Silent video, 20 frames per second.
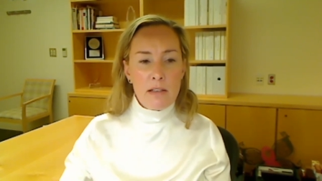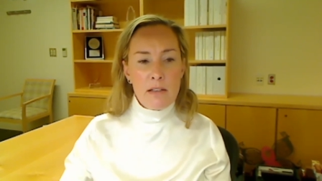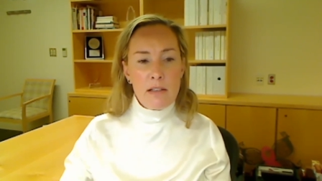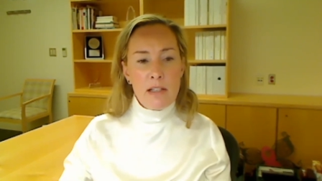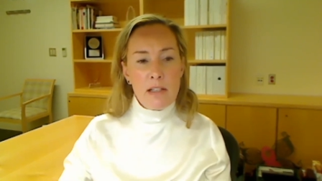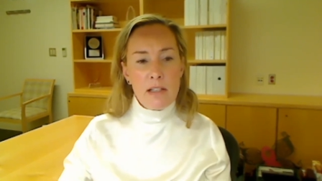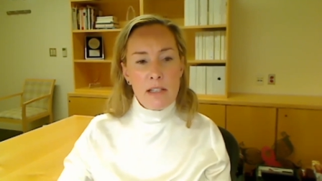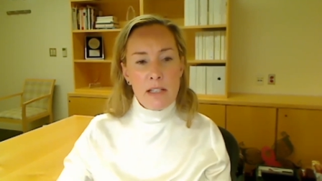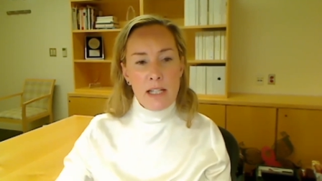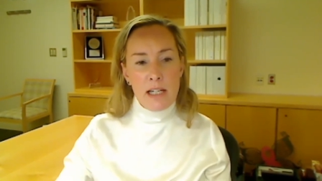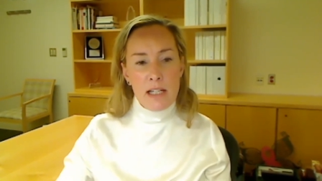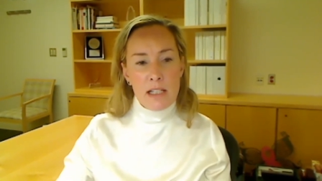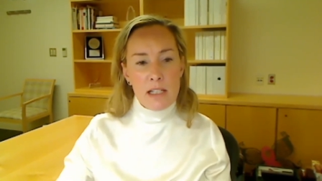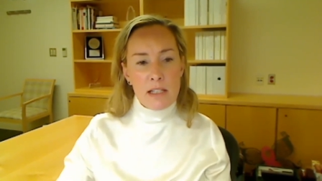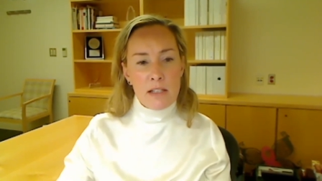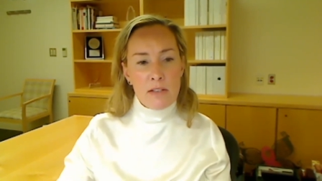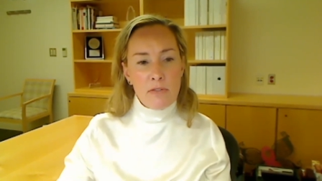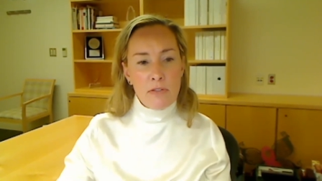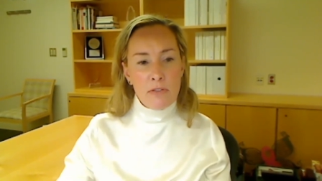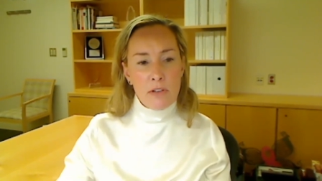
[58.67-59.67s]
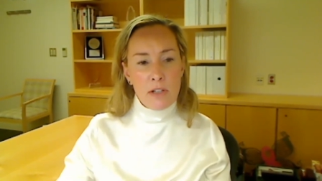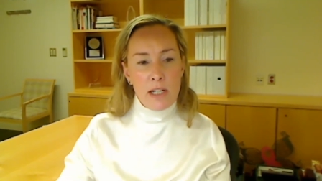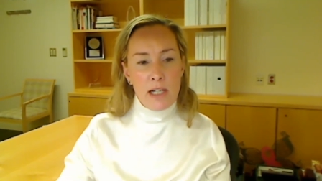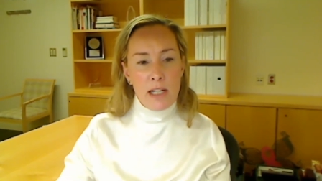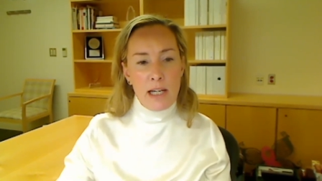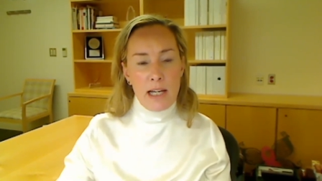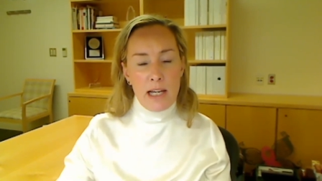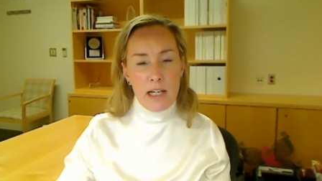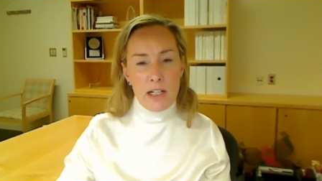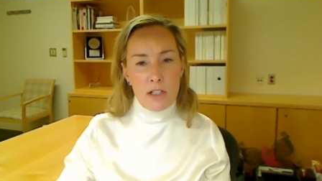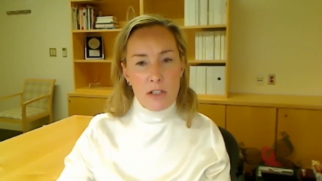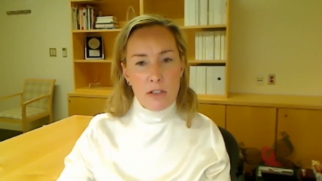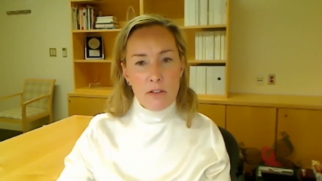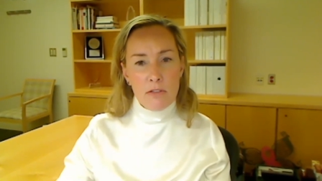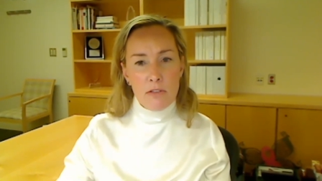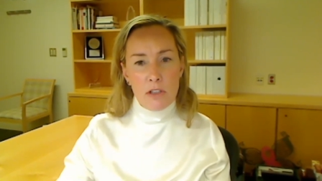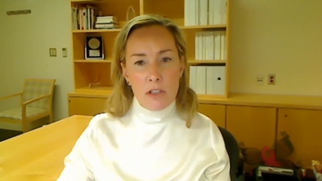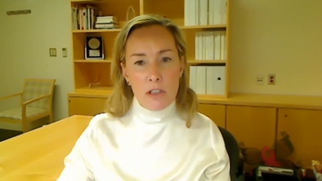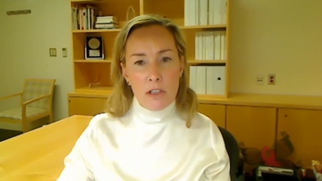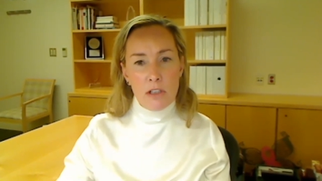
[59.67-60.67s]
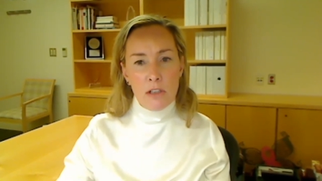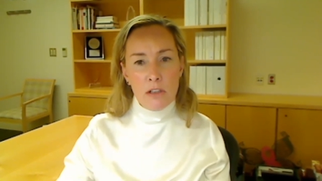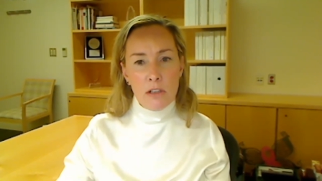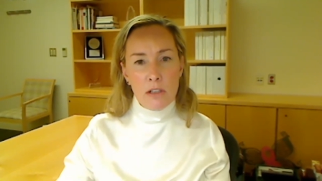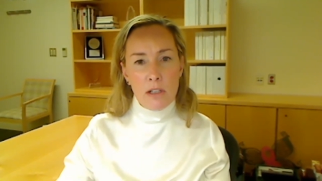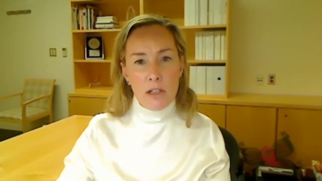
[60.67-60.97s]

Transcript: disease free interval